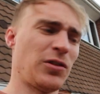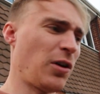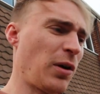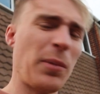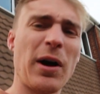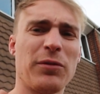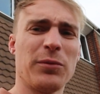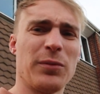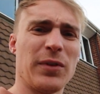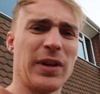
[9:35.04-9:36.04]
So apart
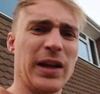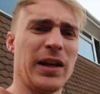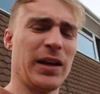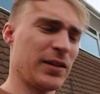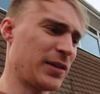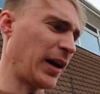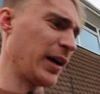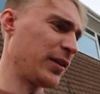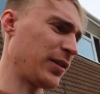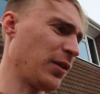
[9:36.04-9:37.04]
from the
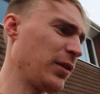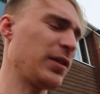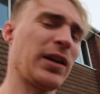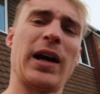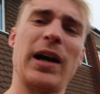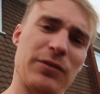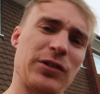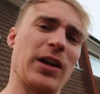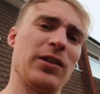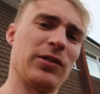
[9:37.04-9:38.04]
tyres, the only thing I have
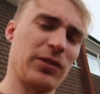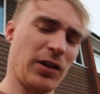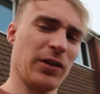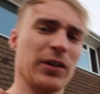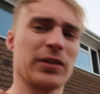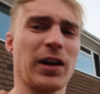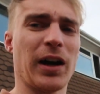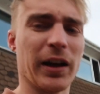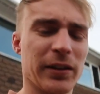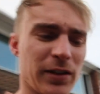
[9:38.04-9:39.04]
changed on this
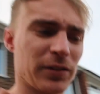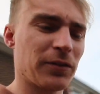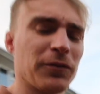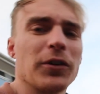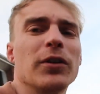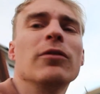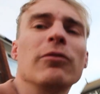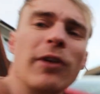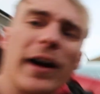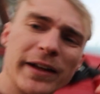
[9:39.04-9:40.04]
car is this front
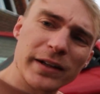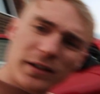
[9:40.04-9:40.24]
right